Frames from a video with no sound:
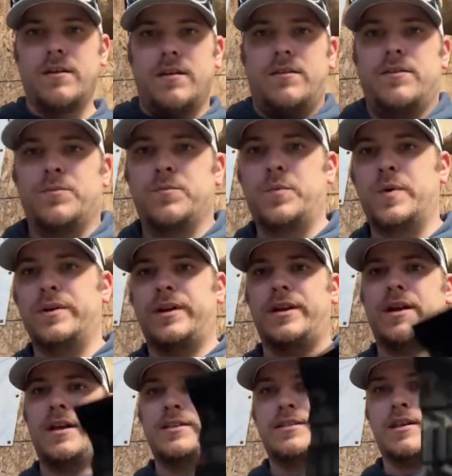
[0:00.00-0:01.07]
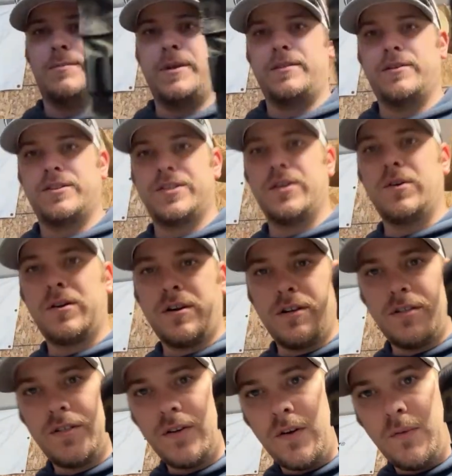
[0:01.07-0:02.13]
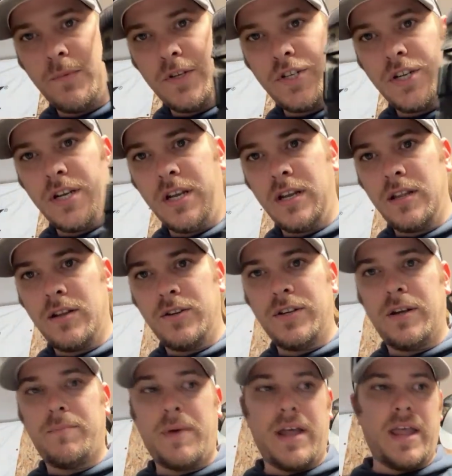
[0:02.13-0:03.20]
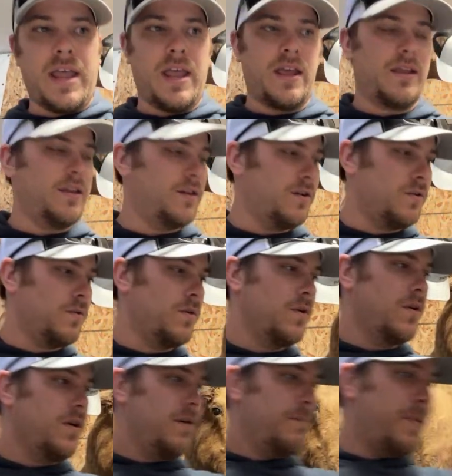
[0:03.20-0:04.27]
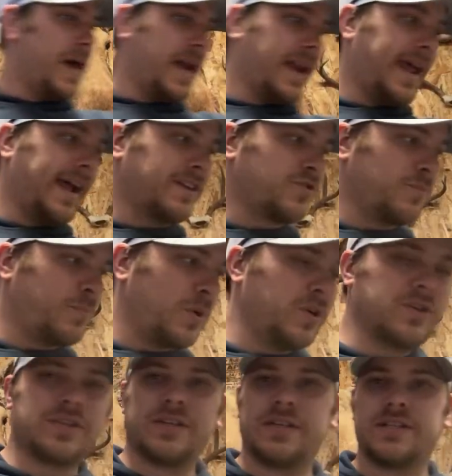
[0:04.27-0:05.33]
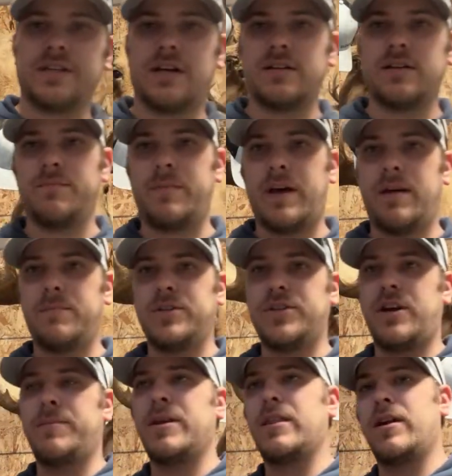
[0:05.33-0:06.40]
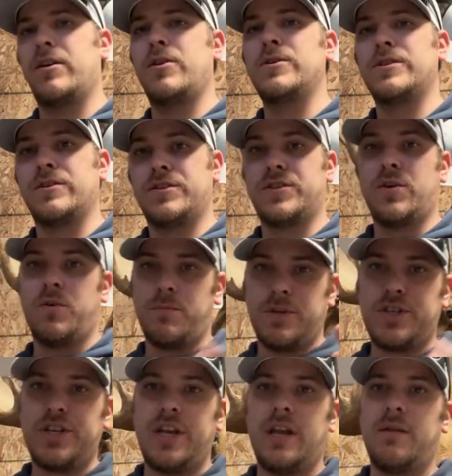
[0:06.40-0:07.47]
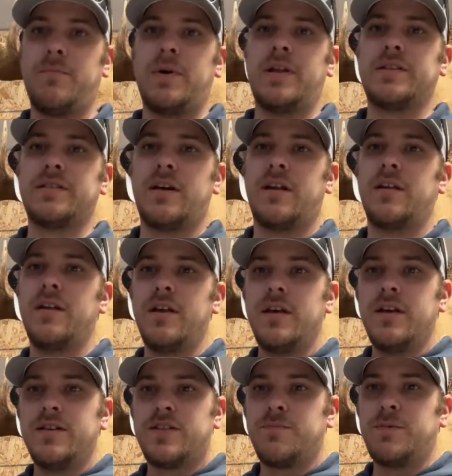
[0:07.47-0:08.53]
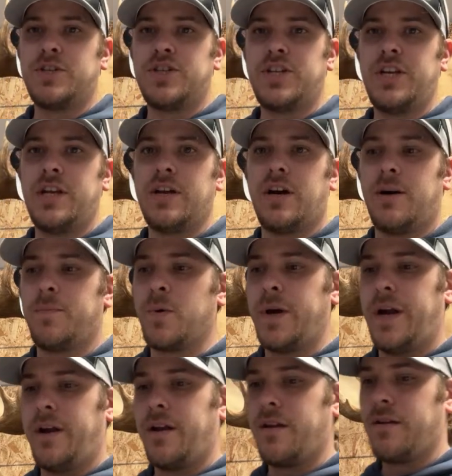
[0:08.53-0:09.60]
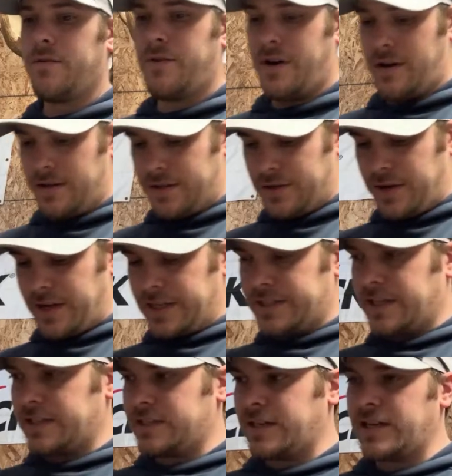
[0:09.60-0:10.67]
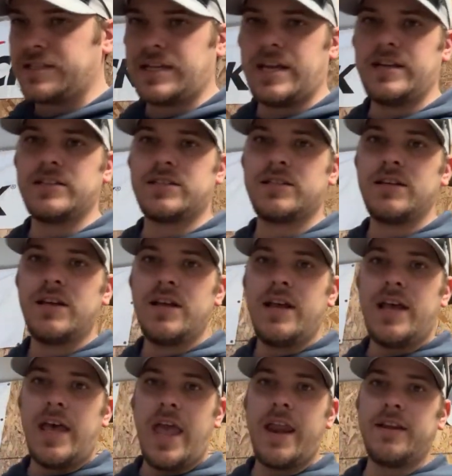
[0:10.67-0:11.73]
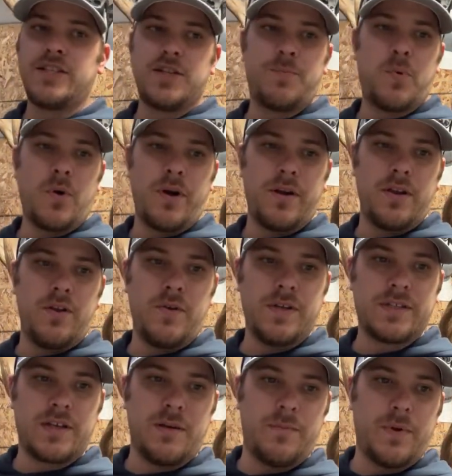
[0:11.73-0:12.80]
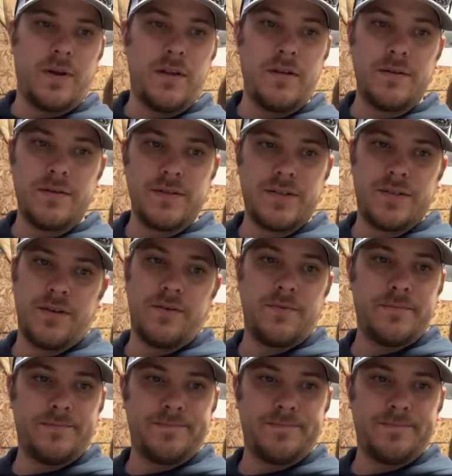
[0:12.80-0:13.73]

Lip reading: they're really nice. I mean, they're sewed on a sewing machine. They're done by hand, by an actual person. It's not done by a machine. I mean, they're using a sewing machine, but it's not just a machine operating, right? So I guess that's nice. And it's supporting a U.S. company, so